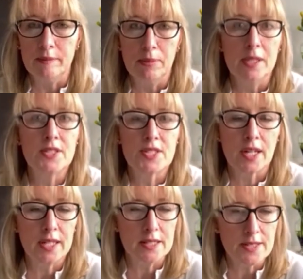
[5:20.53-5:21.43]
blood
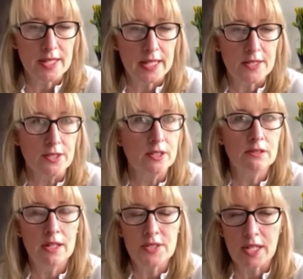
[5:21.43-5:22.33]
sciences,
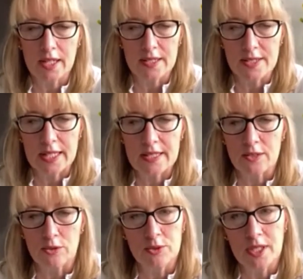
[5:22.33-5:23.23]
neurosciences,
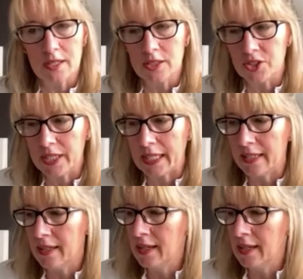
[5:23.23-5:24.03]
audiology,